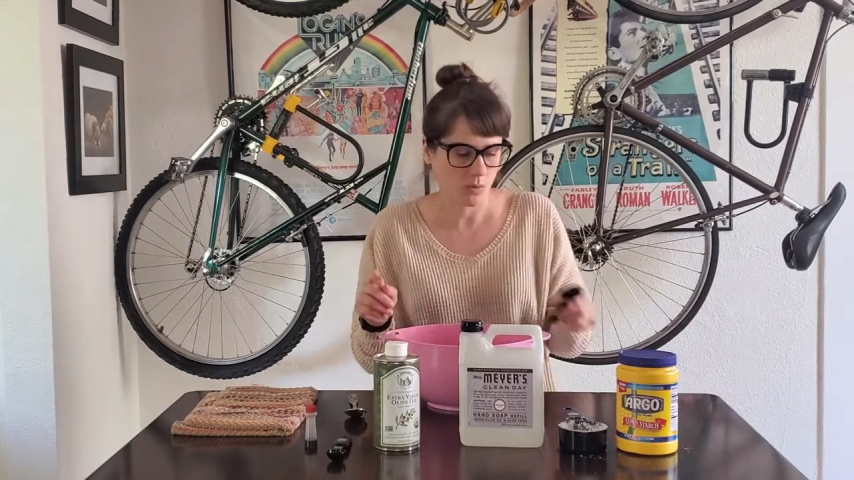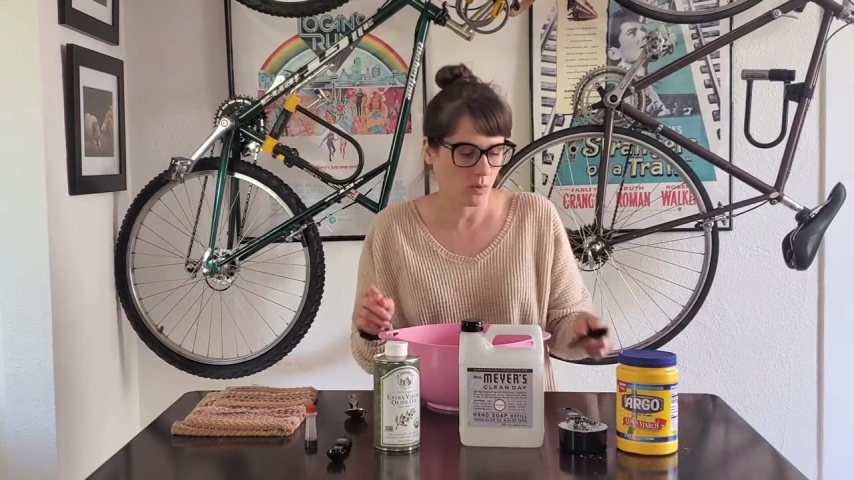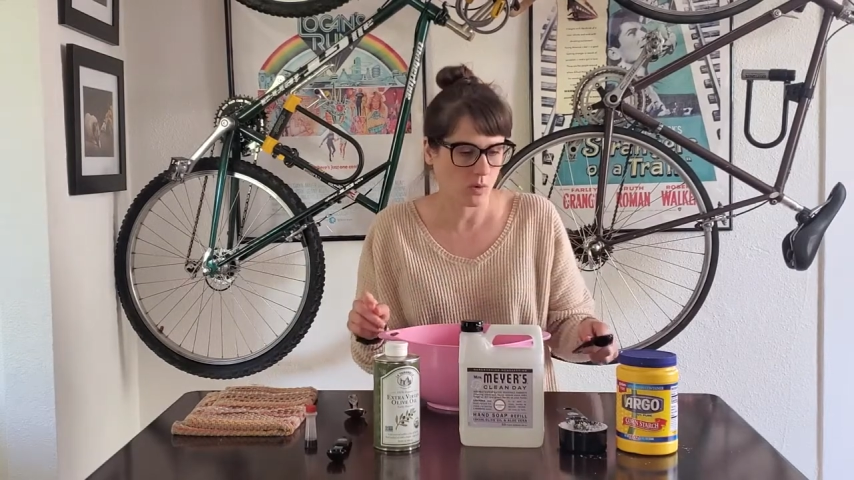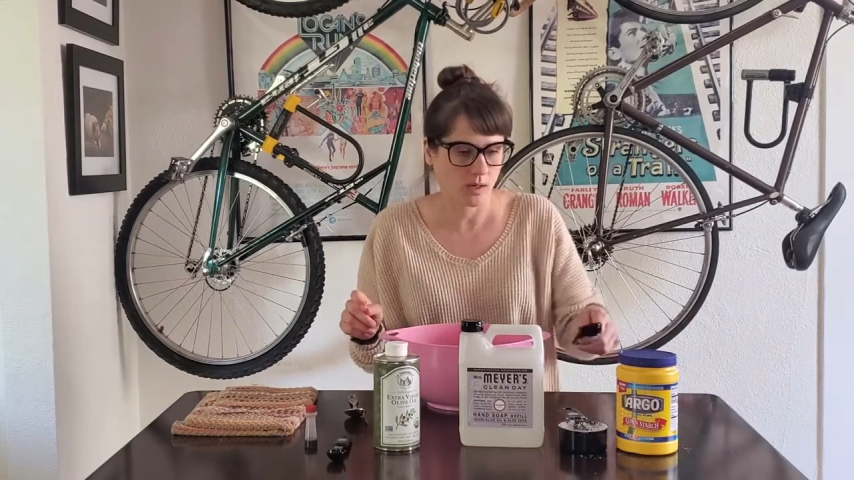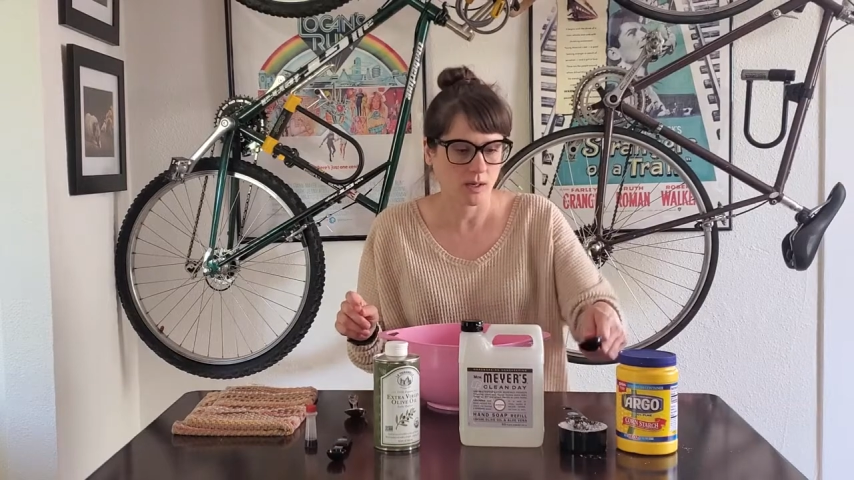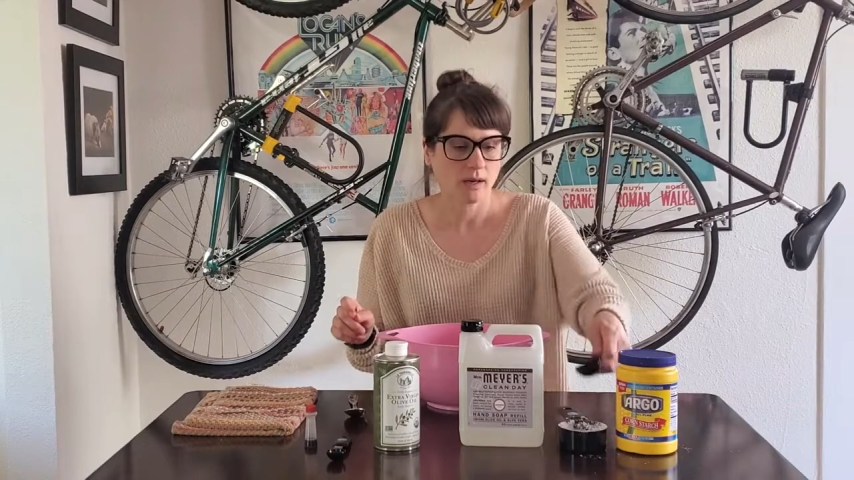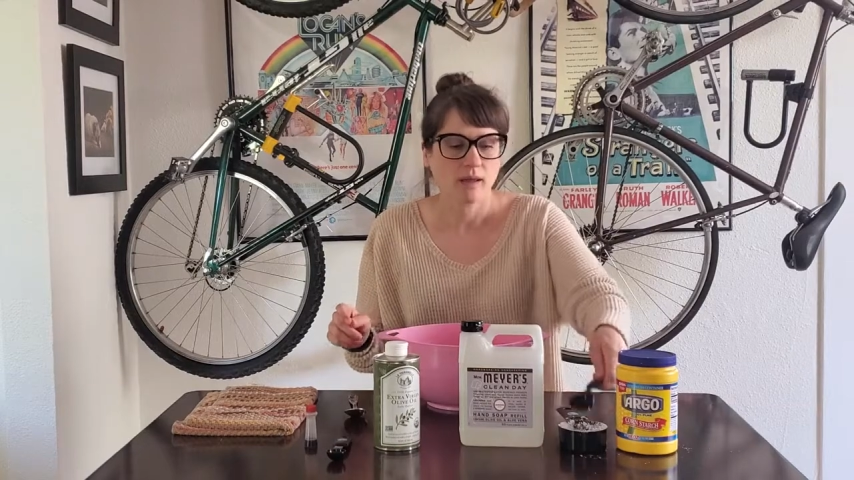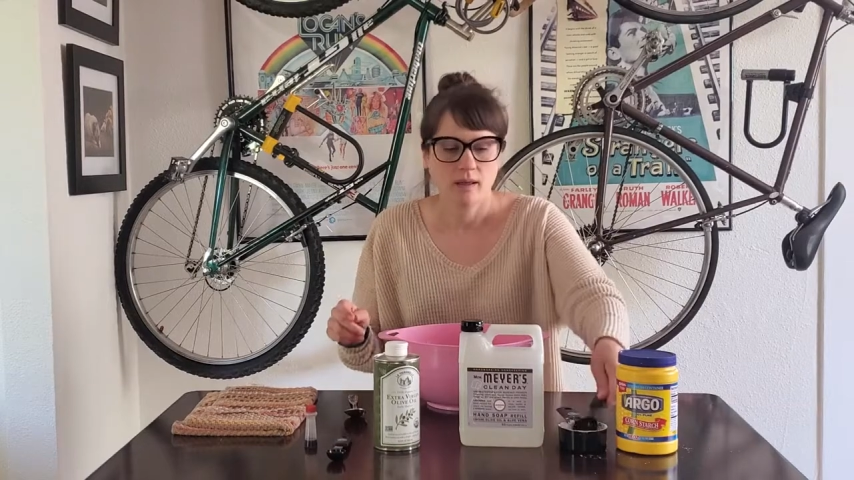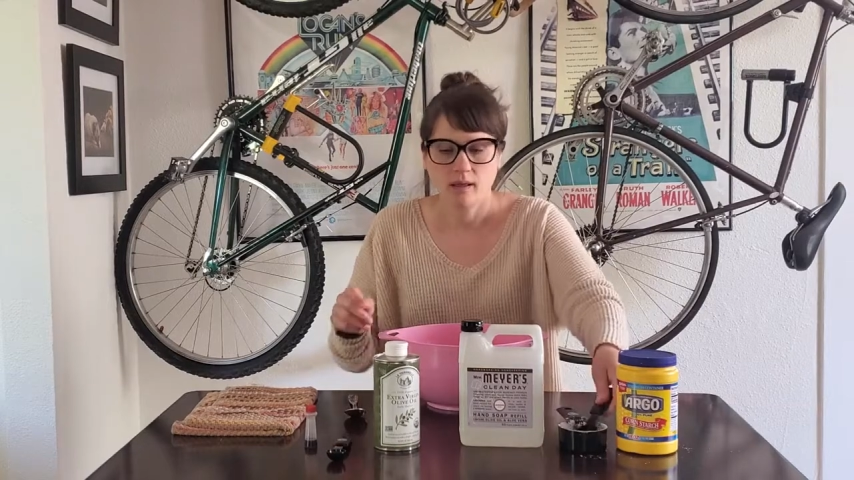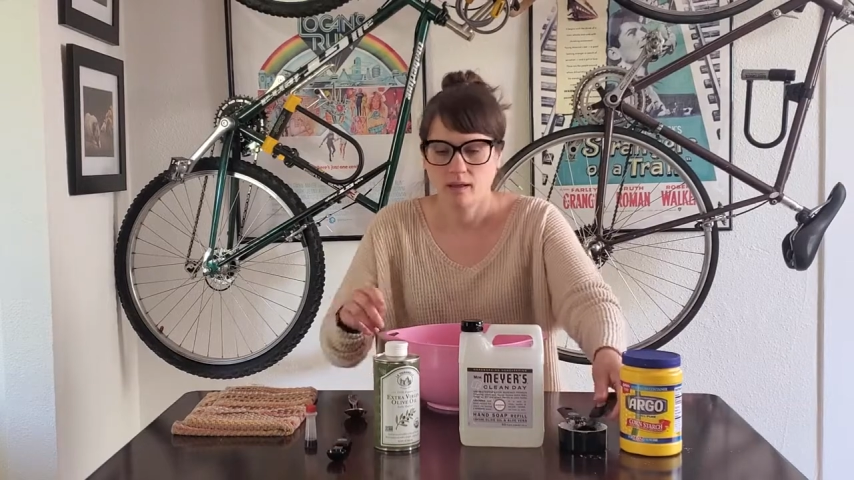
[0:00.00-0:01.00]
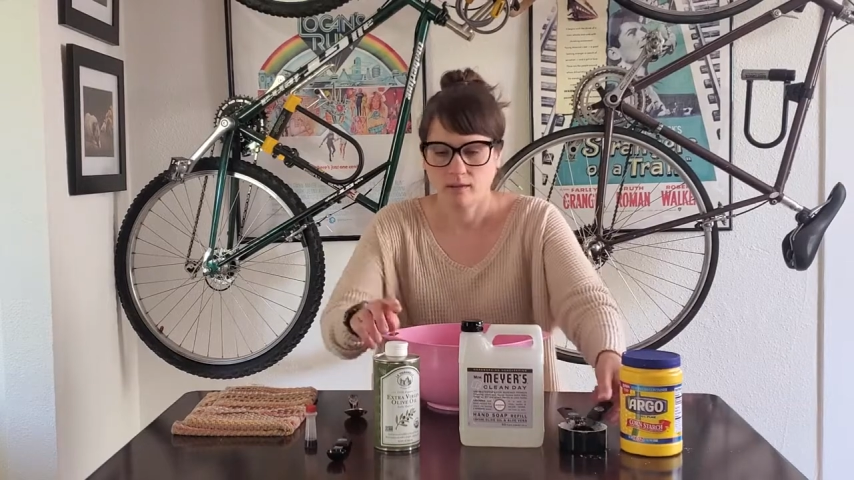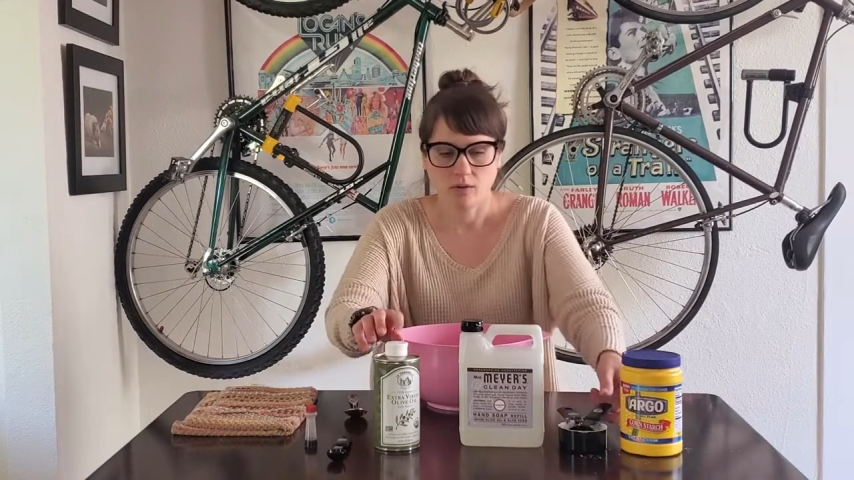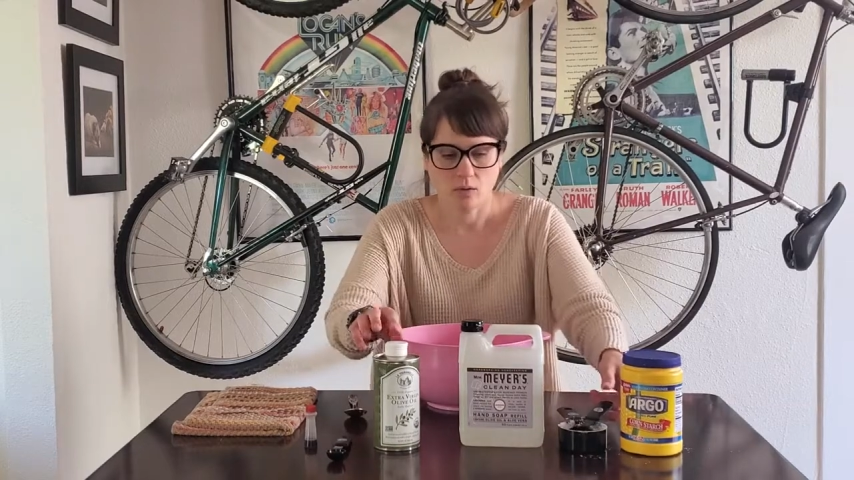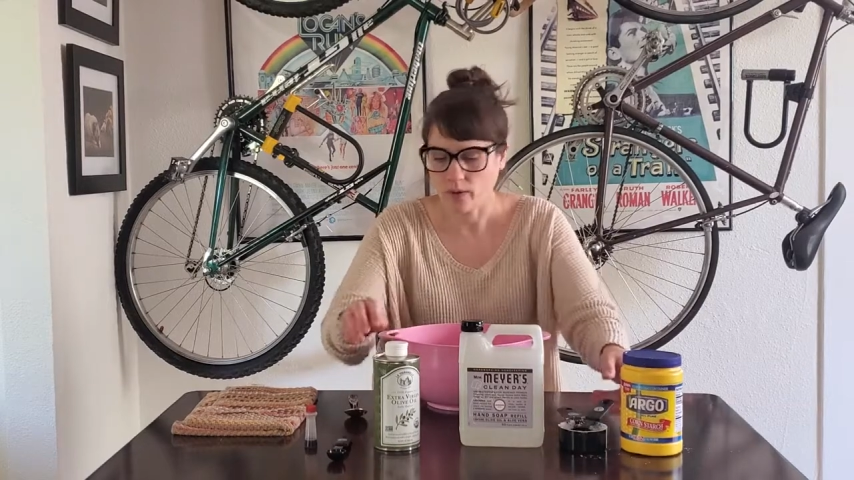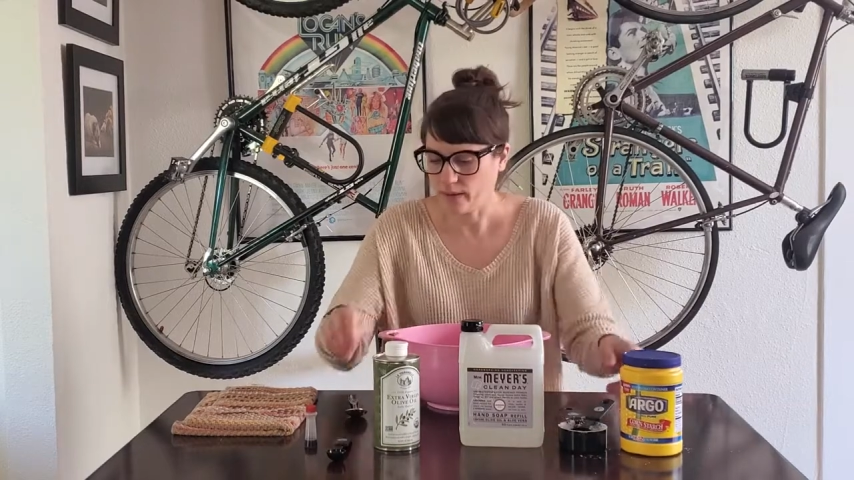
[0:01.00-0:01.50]
or
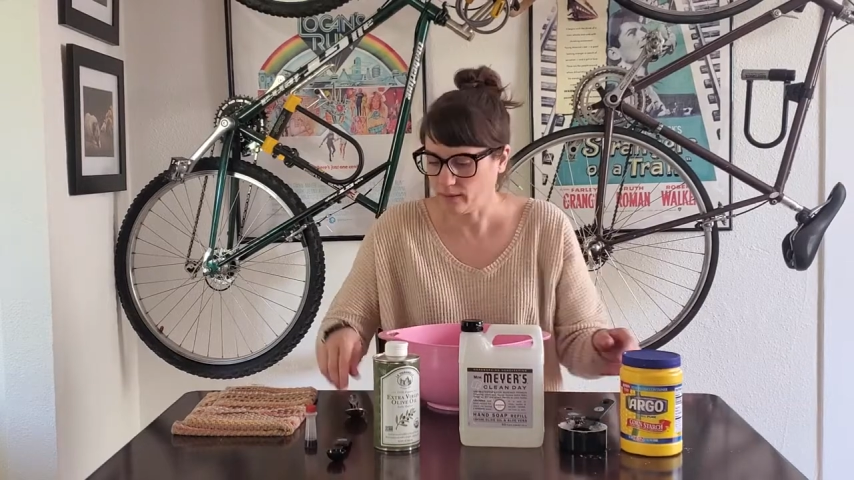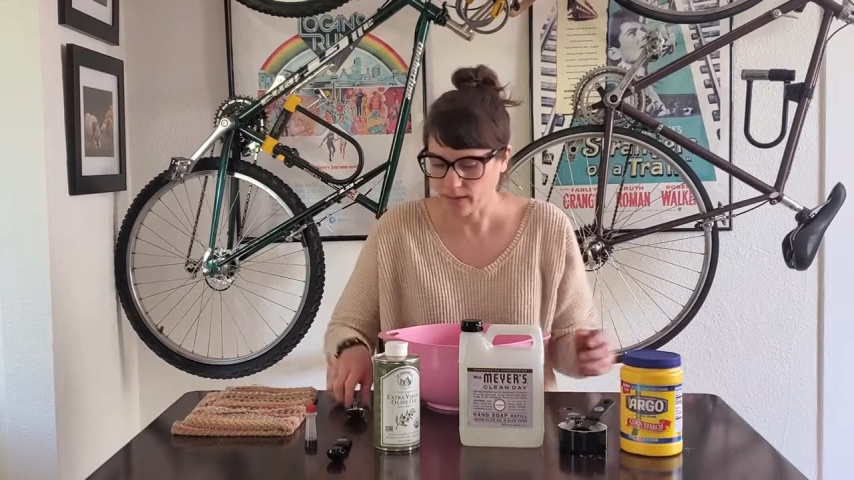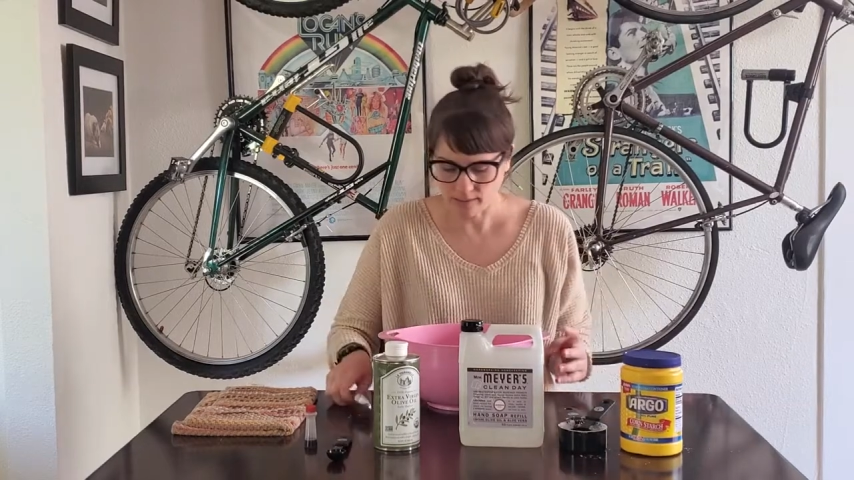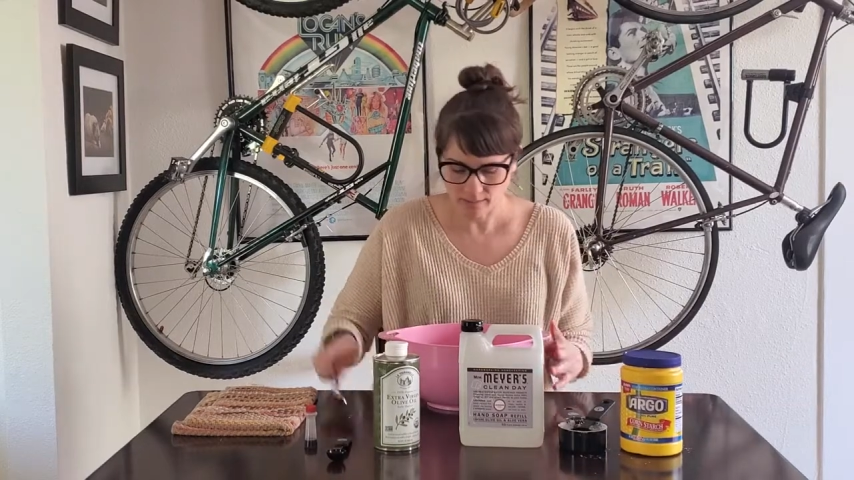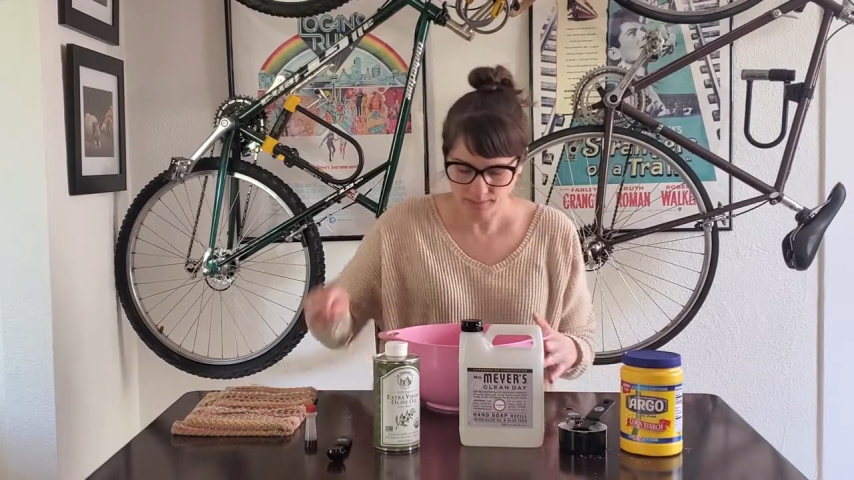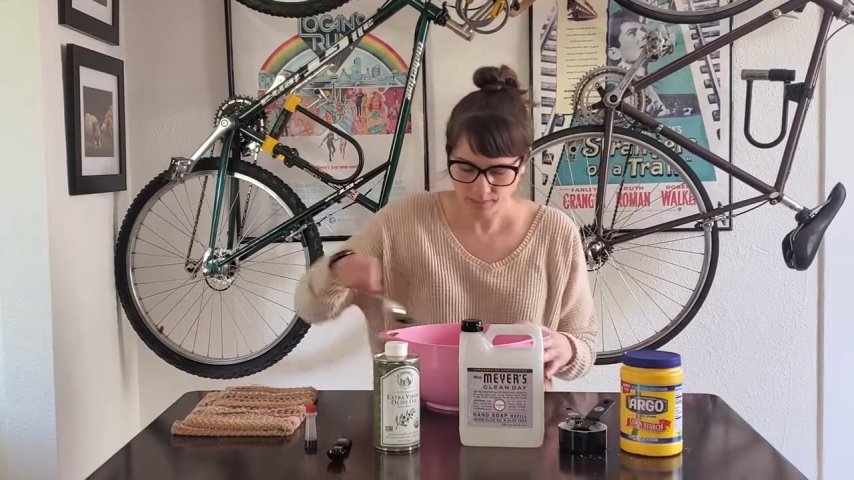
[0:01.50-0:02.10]
the oil in.